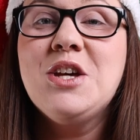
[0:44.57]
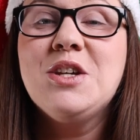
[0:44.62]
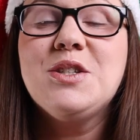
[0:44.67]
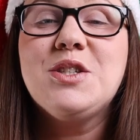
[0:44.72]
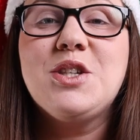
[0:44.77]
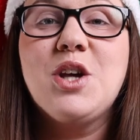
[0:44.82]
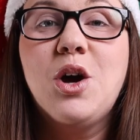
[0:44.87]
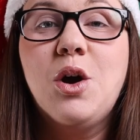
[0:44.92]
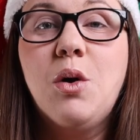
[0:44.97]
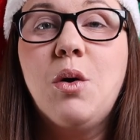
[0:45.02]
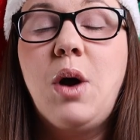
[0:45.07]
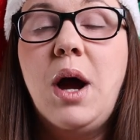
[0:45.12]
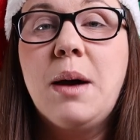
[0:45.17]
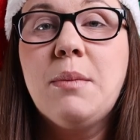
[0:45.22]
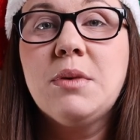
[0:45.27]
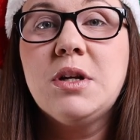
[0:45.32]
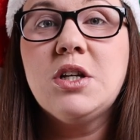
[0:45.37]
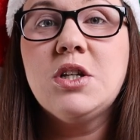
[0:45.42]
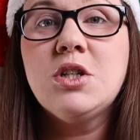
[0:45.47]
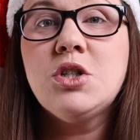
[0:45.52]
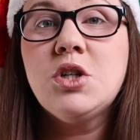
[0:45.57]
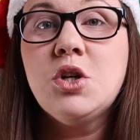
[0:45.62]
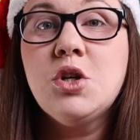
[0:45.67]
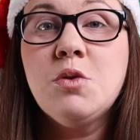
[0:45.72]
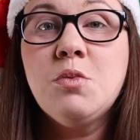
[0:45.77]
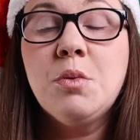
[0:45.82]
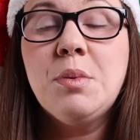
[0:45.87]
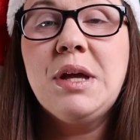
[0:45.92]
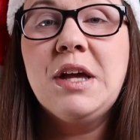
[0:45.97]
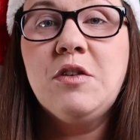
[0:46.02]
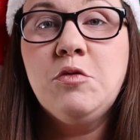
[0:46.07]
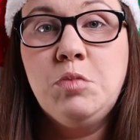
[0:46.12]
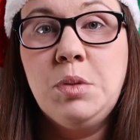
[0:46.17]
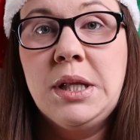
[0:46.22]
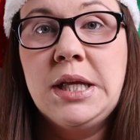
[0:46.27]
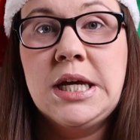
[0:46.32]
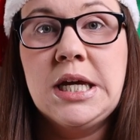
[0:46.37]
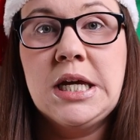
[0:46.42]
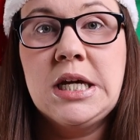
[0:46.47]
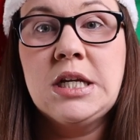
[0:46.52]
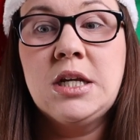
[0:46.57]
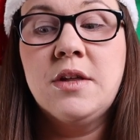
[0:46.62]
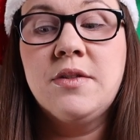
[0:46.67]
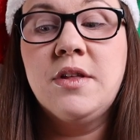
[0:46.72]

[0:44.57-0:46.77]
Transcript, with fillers: So I'm going to show you what we have planned,